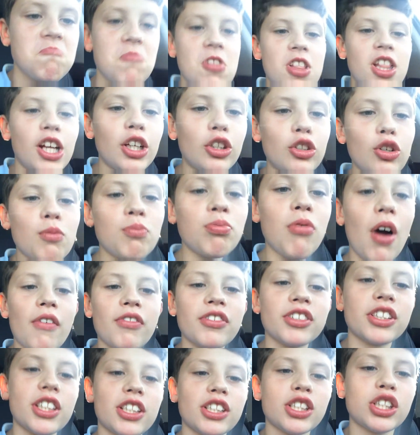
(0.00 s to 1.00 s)
Little
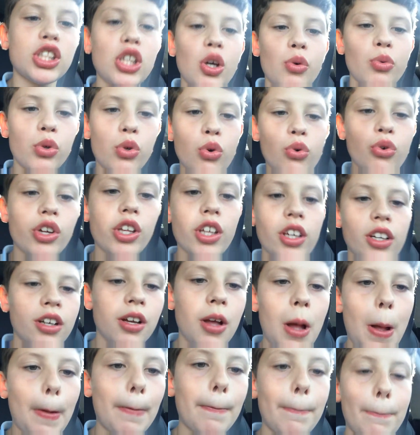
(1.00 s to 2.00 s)
brothers are so annoying.
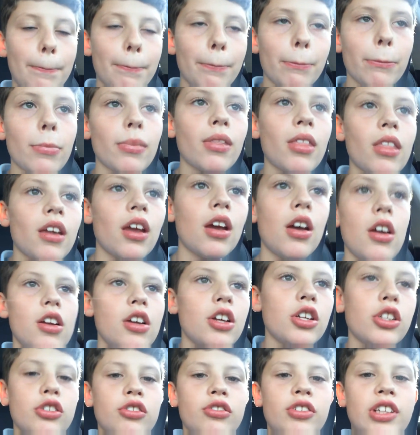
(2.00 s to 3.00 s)

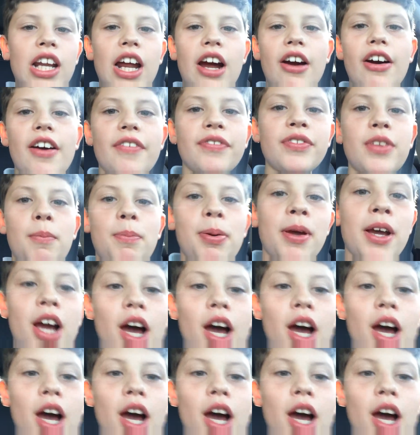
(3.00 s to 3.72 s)
So now I have to pick